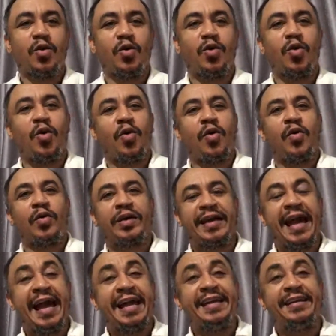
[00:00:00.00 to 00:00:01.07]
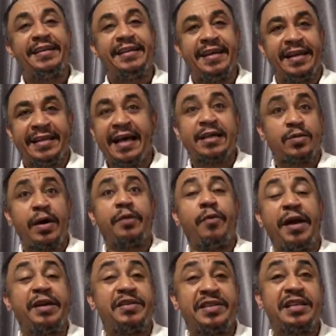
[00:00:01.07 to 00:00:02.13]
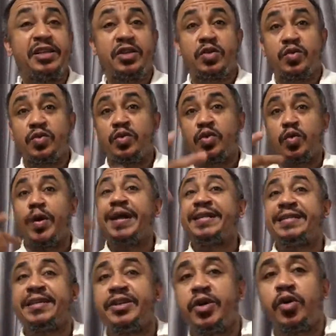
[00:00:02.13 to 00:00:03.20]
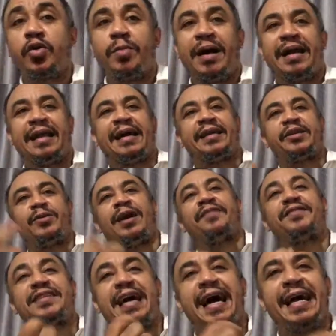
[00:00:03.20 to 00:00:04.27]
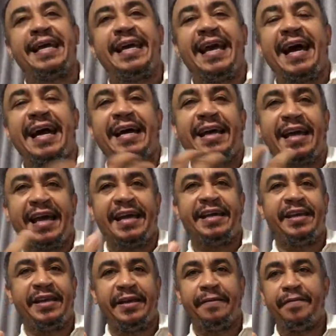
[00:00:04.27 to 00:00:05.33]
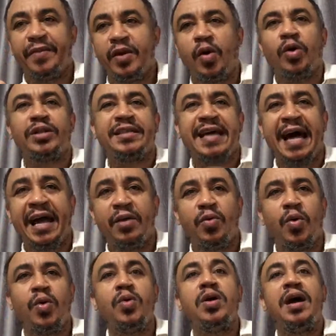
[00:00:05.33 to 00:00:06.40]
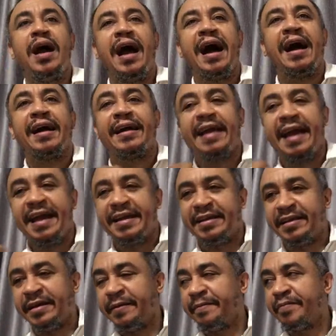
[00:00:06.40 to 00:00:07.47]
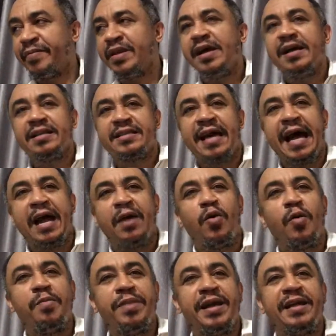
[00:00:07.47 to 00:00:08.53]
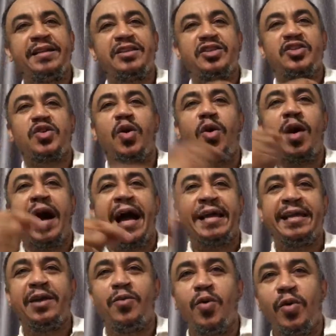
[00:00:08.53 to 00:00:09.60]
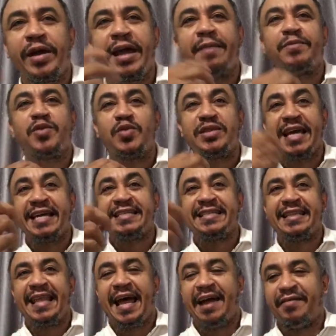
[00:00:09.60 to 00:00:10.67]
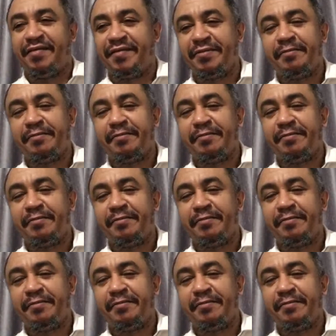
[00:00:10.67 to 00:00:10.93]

So, Kehinde, that's why when you see twins in Yoruba land, you have Taye and Kehinde, or Taiwo and Kehinde. Taiwo means To Ayewo, came to taste life.